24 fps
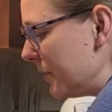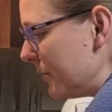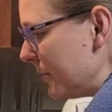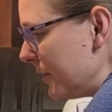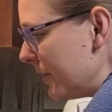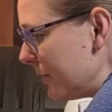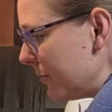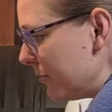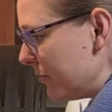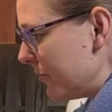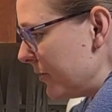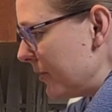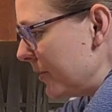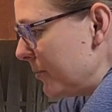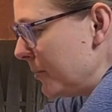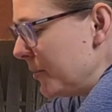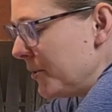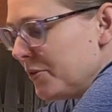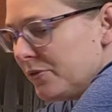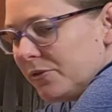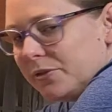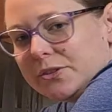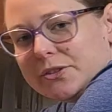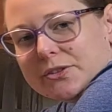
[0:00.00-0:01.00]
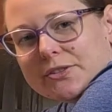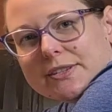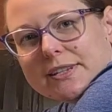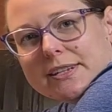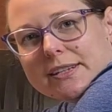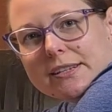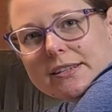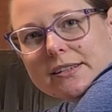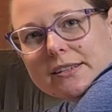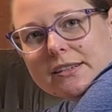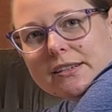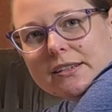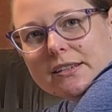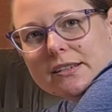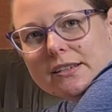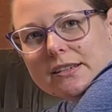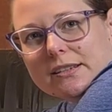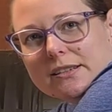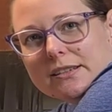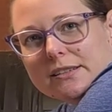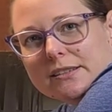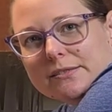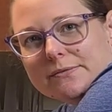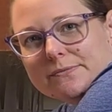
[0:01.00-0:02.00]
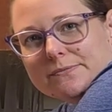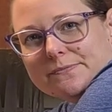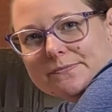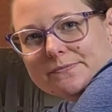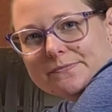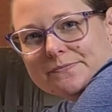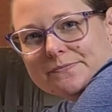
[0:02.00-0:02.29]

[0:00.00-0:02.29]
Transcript: Gotta frame here for a second.